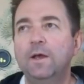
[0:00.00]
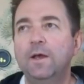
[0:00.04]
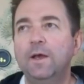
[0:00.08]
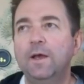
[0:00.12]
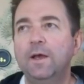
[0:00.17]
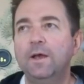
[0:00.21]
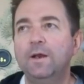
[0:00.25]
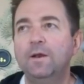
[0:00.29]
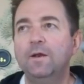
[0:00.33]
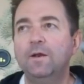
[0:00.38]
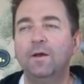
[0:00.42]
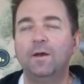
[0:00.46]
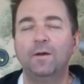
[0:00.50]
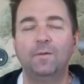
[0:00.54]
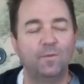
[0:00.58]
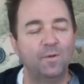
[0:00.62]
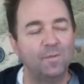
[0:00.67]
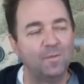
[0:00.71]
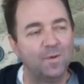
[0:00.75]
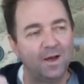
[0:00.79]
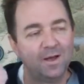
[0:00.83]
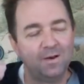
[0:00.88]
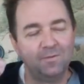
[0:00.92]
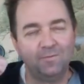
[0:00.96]
And
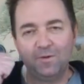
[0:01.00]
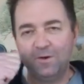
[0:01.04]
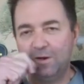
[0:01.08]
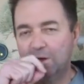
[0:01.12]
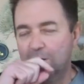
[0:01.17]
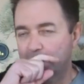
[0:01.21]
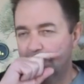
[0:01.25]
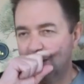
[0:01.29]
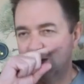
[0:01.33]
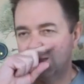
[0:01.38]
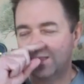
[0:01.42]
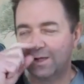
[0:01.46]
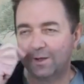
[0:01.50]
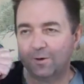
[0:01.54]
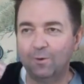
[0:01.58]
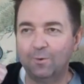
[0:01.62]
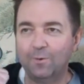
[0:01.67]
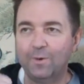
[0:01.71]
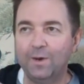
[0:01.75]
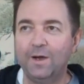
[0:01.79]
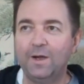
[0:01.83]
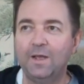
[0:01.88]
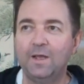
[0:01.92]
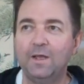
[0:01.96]
we made a video about that
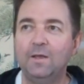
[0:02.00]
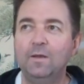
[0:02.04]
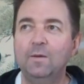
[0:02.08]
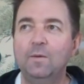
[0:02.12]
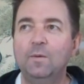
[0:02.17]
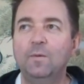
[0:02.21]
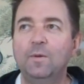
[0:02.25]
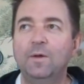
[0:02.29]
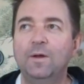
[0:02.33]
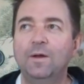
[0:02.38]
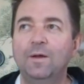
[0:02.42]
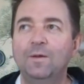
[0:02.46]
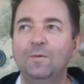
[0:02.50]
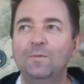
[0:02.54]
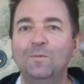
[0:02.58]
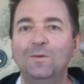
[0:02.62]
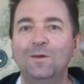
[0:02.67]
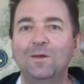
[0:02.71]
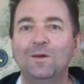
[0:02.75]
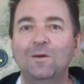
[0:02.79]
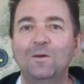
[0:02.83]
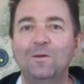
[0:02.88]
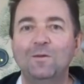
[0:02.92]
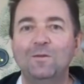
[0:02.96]
already.
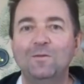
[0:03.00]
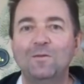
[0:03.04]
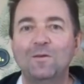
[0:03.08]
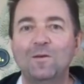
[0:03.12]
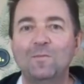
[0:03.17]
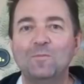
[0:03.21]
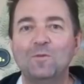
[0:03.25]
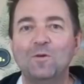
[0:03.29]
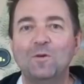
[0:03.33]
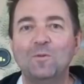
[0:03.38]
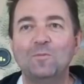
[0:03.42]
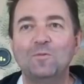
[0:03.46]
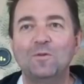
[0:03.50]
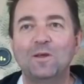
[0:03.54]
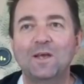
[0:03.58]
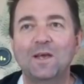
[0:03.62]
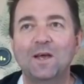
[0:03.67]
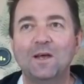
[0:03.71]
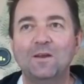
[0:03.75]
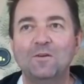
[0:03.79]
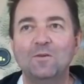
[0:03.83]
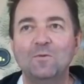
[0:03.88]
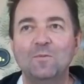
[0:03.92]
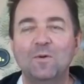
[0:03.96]
You know, sometimes they
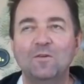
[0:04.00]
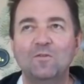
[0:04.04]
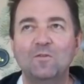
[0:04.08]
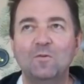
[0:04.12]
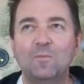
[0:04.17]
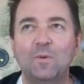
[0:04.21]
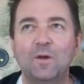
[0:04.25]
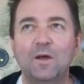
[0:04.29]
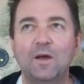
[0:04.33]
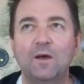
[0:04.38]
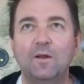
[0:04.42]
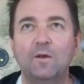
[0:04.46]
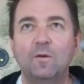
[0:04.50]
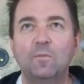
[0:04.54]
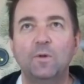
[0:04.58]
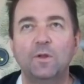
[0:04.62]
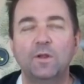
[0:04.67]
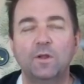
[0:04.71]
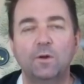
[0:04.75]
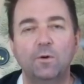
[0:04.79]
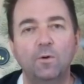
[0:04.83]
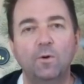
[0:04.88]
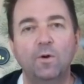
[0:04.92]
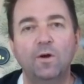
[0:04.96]
can't do much about it,
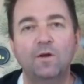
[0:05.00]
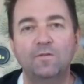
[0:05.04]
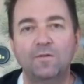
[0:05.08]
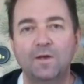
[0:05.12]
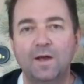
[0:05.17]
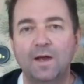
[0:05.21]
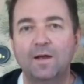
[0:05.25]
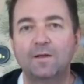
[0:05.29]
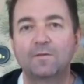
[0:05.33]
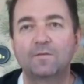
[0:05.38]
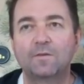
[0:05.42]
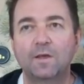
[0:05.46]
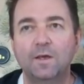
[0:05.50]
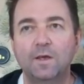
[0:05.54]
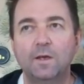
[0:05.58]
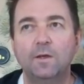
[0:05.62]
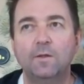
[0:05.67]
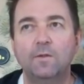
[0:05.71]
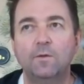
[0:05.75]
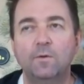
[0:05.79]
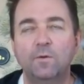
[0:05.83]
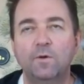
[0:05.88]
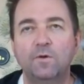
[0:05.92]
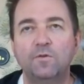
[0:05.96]
but they're always asking
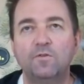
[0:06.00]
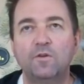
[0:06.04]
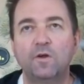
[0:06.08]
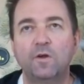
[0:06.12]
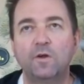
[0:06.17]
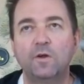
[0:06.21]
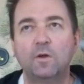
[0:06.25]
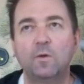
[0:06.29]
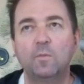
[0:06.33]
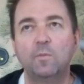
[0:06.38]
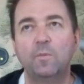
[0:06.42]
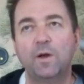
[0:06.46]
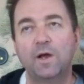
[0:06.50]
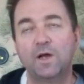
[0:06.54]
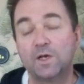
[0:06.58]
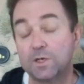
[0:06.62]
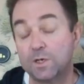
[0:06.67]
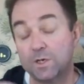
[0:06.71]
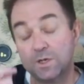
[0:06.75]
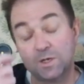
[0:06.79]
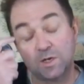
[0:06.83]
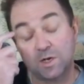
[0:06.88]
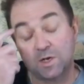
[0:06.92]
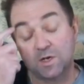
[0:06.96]
and they're always showing
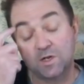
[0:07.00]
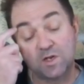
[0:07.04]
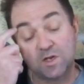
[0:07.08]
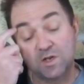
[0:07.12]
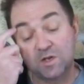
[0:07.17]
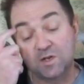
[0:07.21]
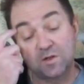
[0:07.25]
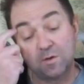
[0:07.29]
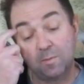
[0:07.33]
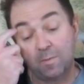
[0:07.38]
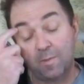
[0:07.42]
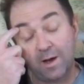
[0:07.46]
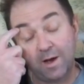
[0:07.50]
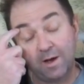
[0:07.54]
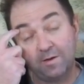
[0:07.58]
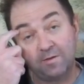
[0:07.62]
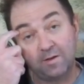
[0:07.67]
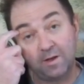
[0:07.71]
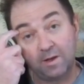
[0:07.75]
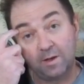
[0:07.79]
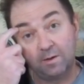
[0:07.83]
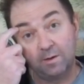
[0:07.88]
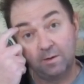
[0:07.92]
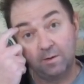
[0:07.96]
compassion. So it's just
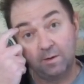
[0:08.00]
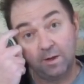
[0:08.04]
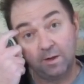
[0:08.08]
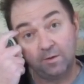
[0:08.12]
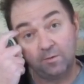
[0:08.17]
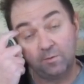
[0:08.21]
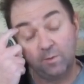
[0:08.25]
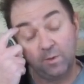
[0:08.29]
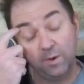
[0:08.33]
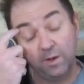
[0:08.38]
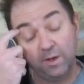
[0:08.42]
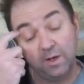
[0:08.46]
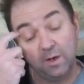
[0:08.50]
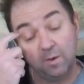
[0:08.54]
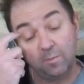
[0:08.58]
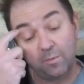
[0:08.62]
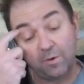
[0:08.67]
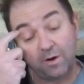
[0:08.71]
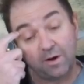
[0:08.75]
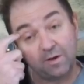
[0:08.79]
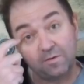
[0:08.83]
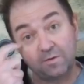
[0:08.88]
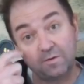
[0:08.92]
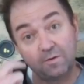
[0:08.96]
amazing. It's really
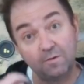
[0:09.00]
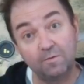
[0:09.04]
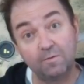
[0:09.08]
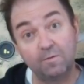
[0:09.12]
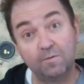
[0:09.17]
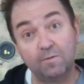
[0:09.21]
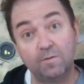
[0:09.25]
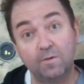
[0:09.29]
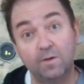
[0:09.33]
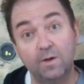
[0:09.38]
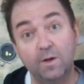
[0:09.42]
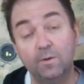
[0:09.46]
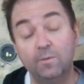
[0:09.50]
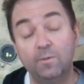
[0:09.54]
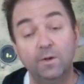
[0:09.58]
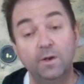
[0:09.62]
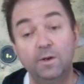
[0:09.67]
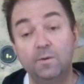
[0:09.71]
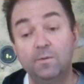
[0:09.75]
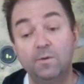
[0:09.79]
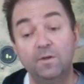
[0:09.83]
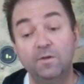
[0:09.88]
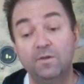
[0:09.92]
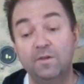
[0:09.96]
impressive. It
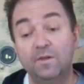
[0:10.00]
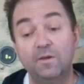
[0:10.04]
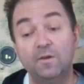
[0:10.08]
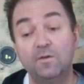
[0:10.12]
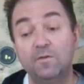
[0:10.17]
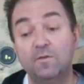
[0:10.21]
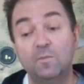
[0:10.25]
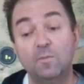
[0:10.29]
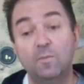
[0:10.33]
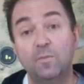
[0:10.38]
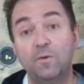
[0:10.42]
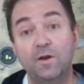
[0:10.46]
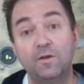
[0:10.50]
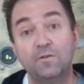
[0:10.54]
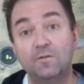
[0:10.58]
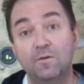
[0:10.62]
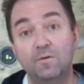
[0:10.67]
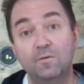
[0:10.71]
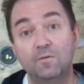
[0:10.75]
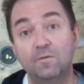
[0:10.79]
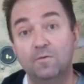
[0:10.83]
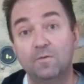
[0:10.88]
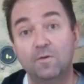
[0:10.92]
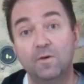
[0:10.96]
really, really is
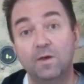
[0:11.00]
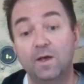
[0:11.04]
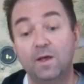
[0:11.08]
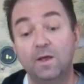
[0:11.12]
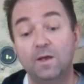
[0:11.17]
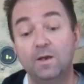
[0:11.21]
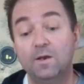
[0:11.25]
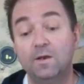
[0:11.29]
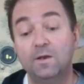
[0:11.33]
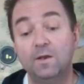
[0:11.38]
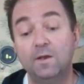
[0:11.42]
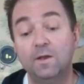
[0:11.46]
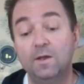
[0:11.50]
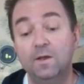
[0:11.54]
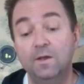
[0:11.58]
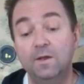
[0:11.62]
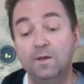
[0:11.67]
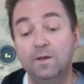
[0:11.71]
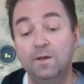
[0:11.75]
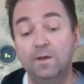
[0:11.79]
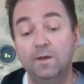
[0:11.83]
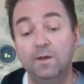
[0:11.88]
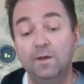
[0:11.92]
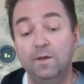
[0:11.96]
impressive. And,
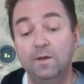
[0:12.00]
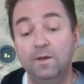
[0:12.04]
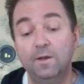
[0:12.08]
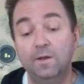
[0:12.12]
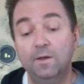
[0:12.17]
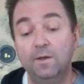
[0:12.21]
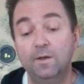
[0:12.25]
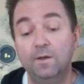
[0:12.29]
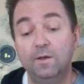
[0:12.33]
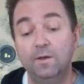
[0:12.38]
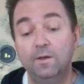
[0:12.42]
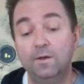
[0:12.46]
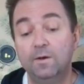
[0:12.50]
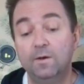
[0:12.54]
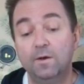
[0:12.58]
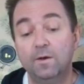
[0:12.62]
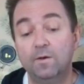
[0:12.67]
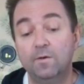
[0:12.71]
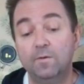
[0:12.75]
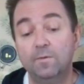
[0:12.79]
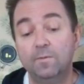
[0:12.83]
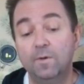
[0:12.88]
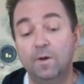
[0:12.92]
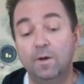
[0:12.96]
you
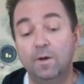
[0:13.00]
know,